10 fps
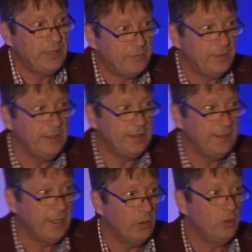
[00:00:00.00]
definitely
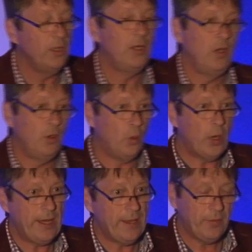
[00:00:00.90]
know
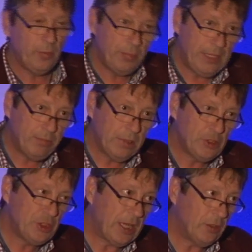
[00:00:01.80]
why are the people
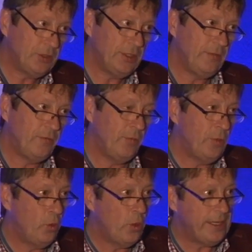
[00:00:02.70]
shouting from
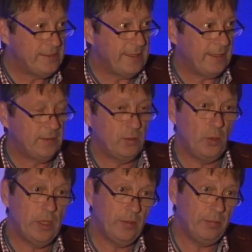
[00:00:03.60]
the away sector,
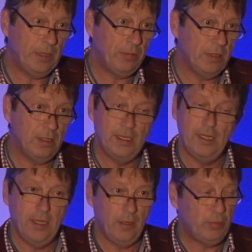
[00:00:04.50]
where are the people
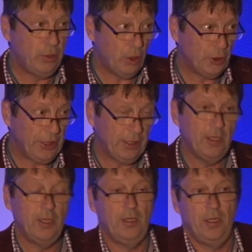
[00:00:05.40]
applauding.
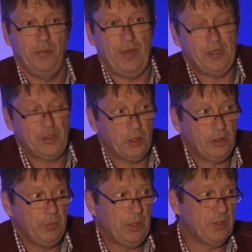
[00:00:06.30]
They are
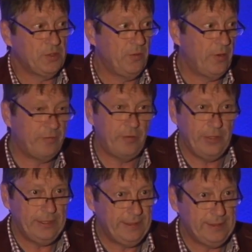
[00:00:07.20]
shouting because the
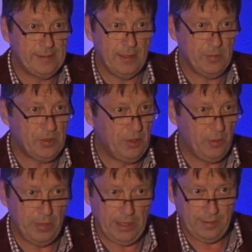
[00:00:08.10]
referee did some
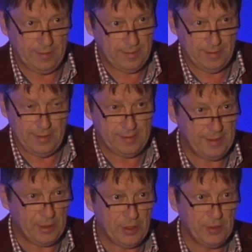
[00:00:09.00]
stupid
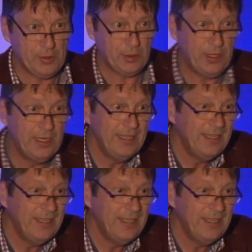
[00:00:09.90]
decisions, or